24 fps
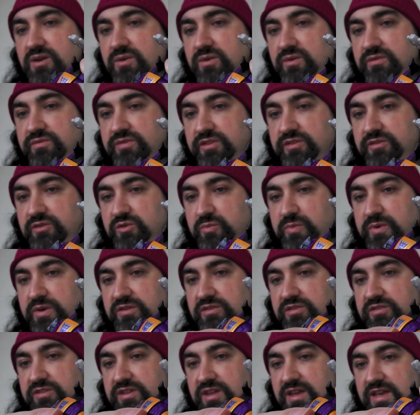with this little bit
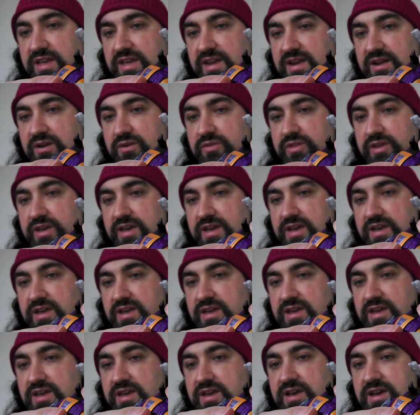sticking out there,
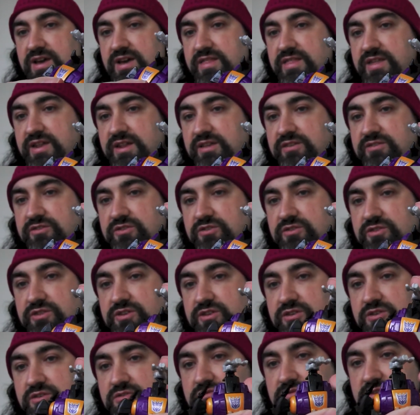and then he's got the
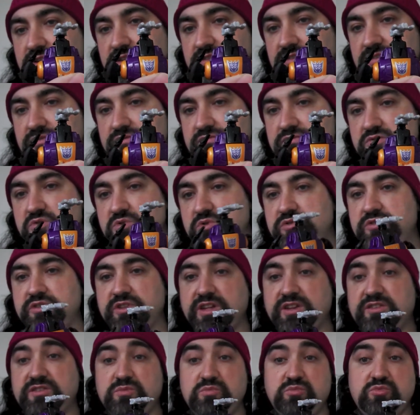gun facing forward, so
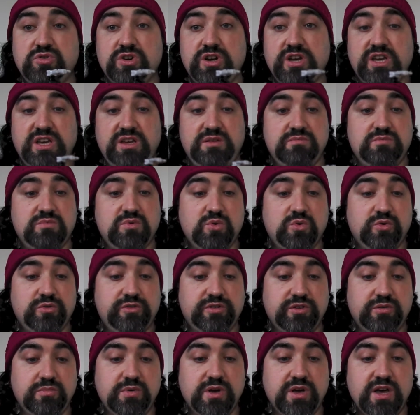that's pretty
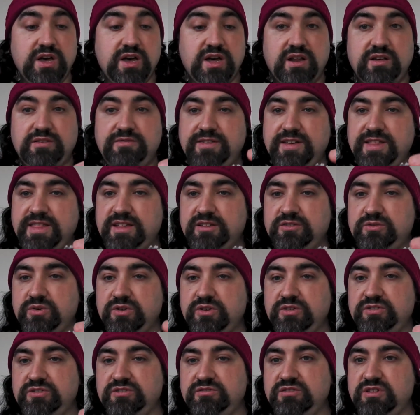awesome. And I think that's where
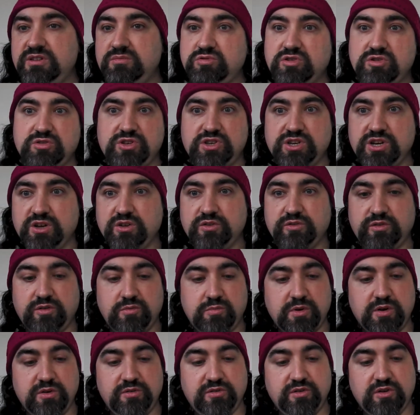his Cerebro shells are
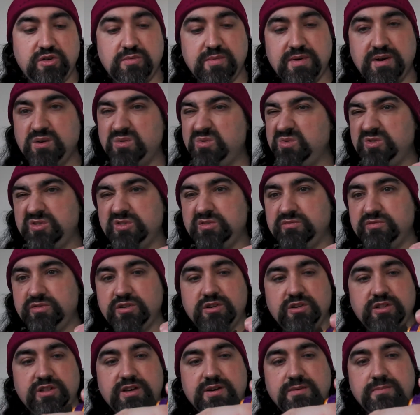supposed to come out, or something
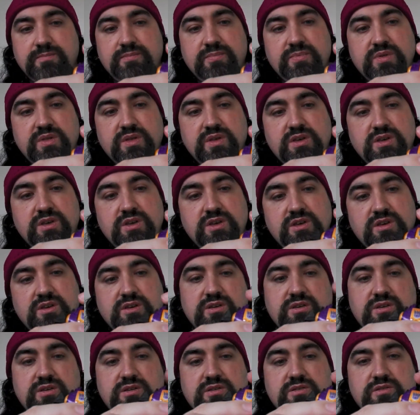like that.
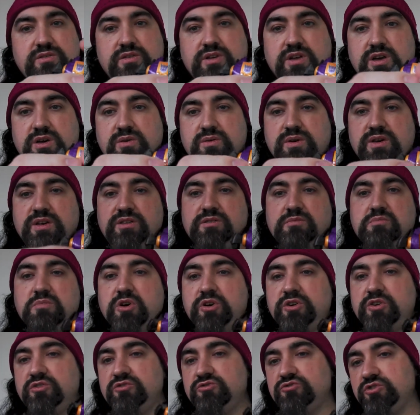So he's a
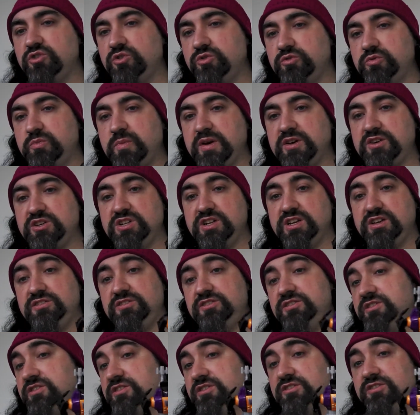mind control
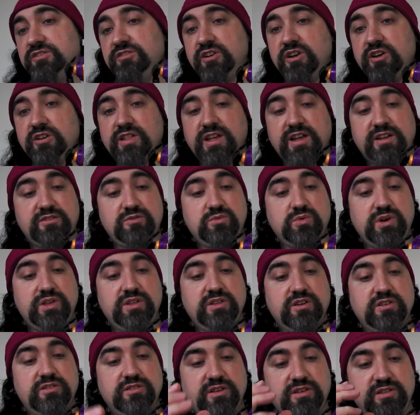specialist, so that's what he
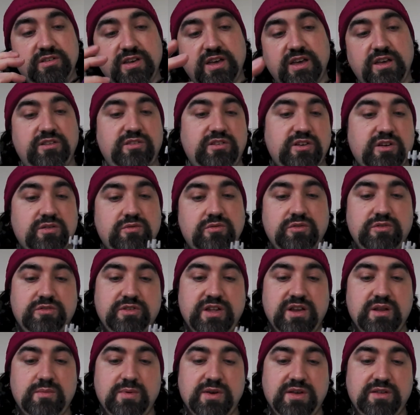does. He takes over his
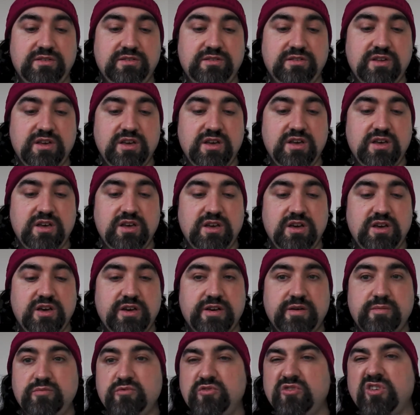enemies
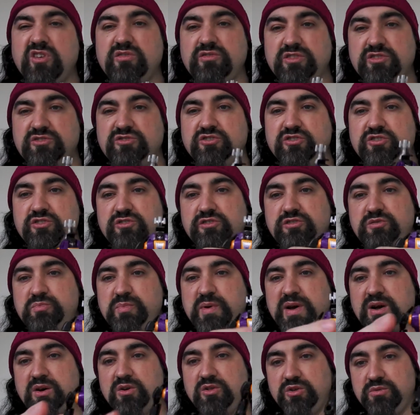rather than trying to just
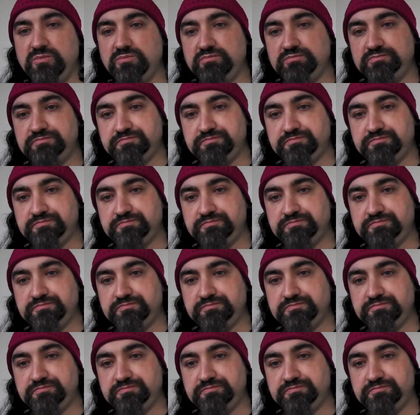battle them,